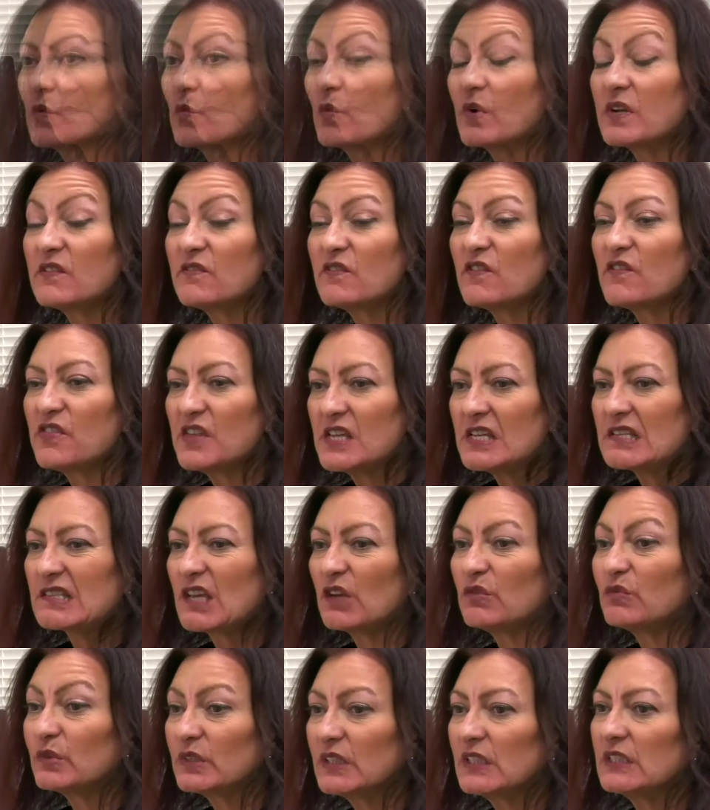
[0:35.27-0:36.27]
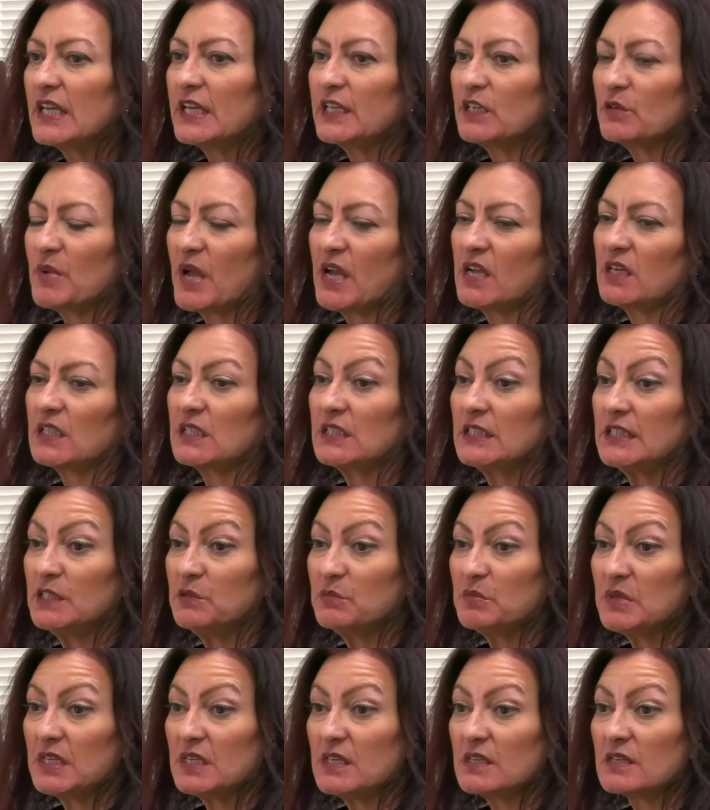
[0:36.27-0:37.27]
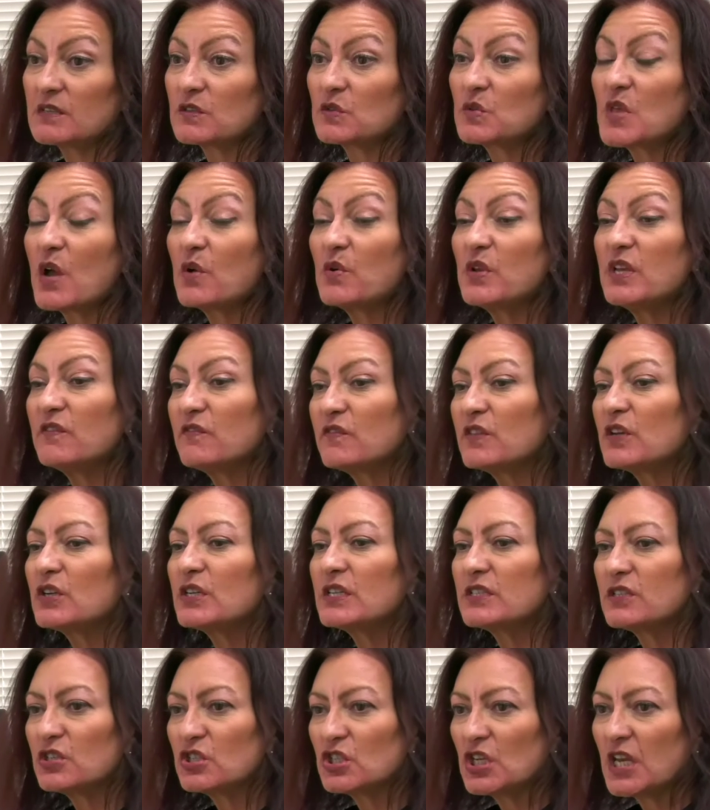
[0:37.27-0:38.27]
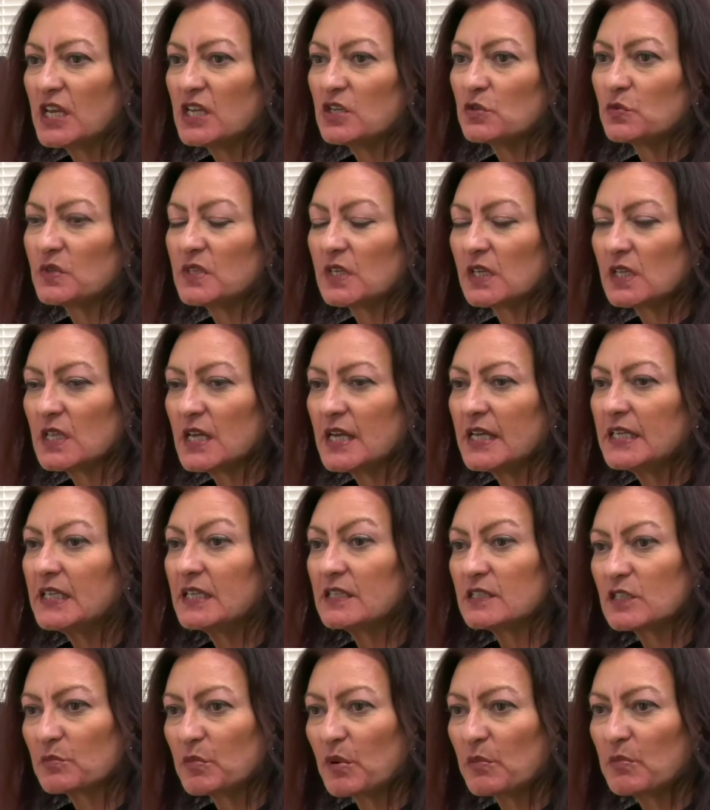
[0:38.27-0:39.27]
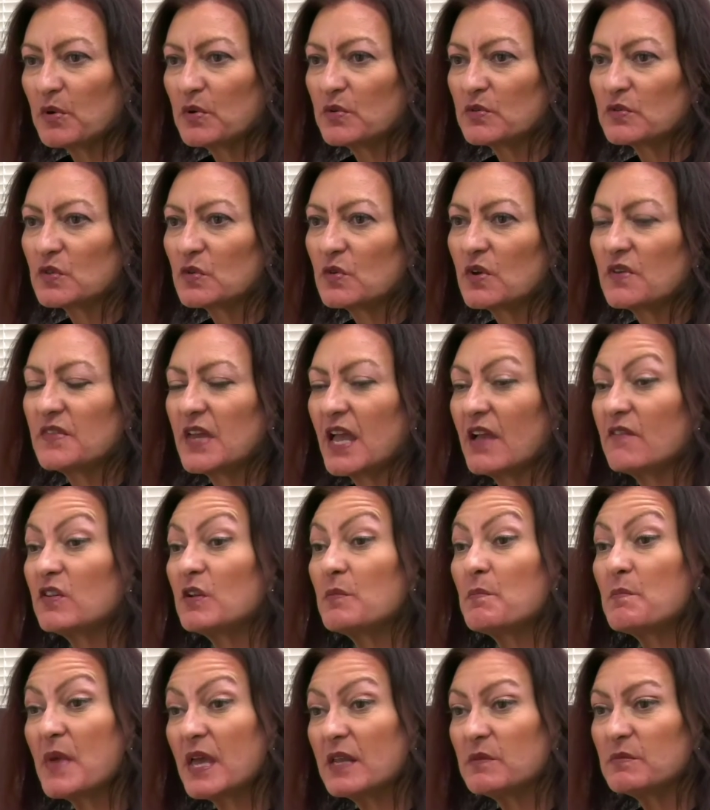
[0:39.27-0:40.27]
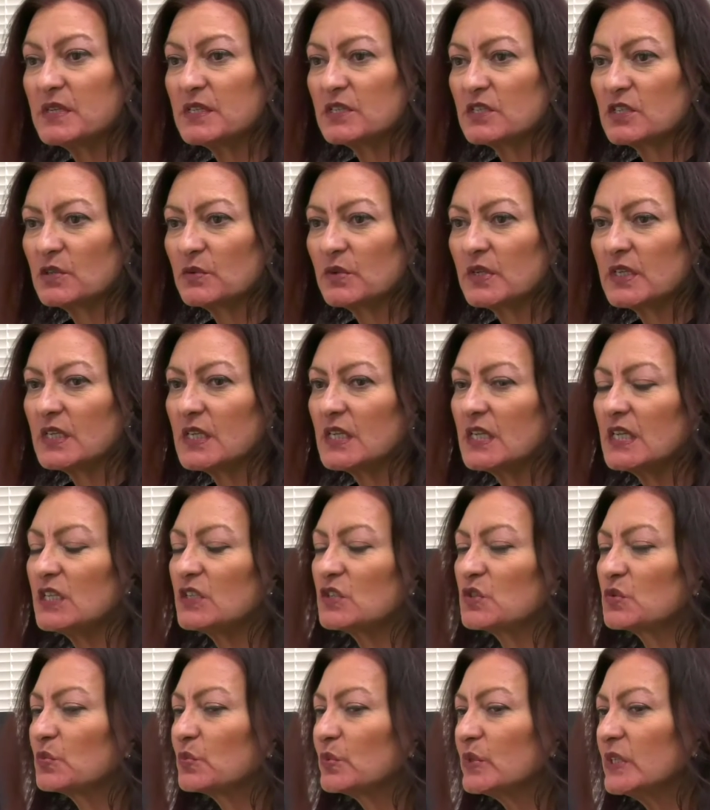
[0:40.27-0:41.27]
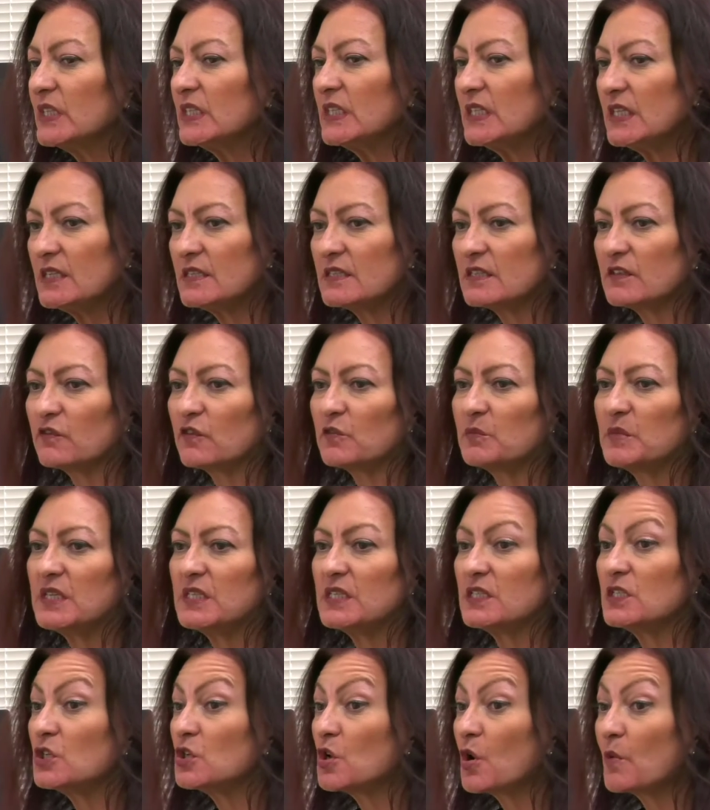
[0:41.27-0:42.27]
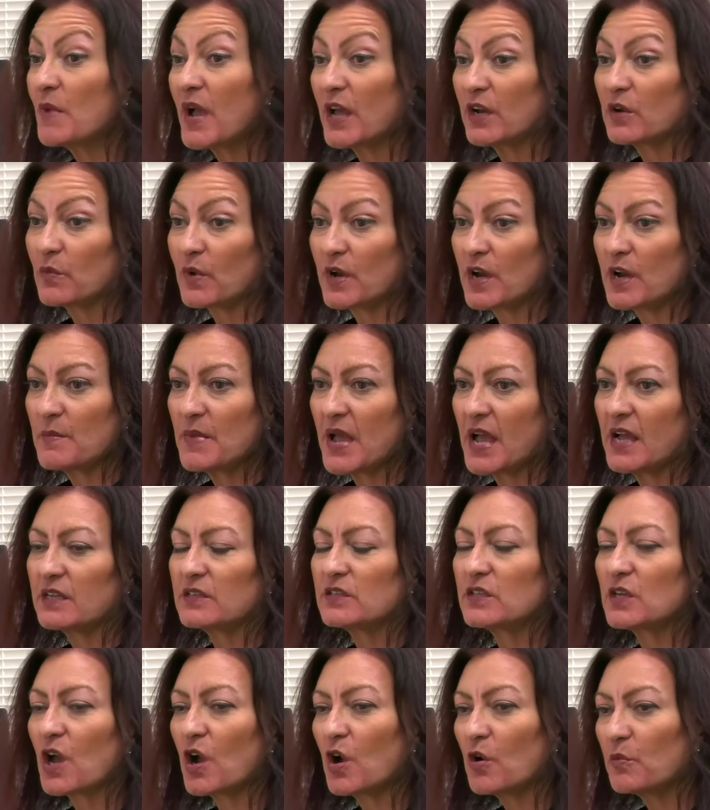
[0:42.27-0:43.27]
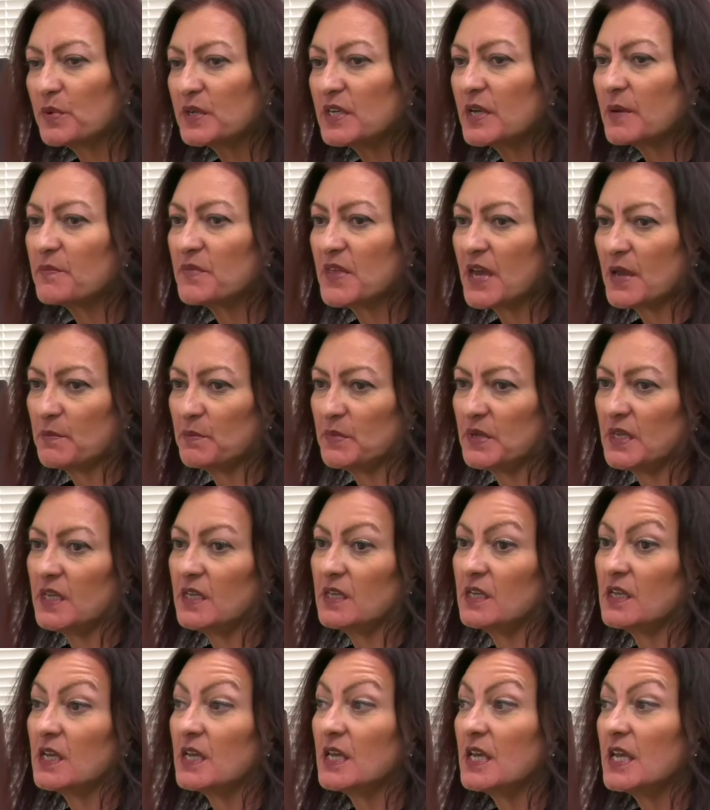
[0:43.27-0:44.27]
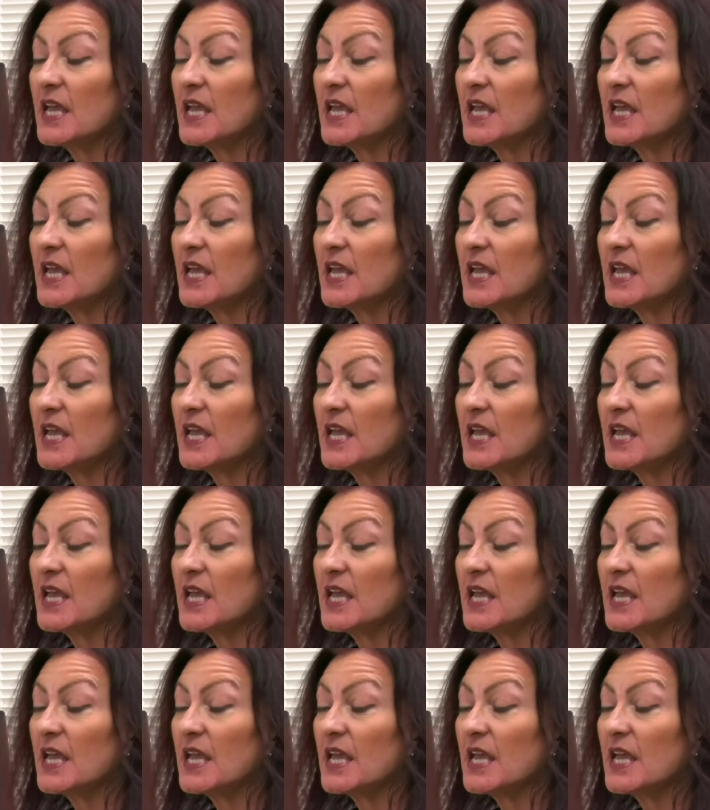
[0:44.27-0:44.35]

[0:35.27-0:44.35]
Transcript: One of the things I really like about CleanBid is that if there is a change when the client gets a proposal and they have an amendment to it, it's really easy for me, no matter where I'm at, to open up that bid,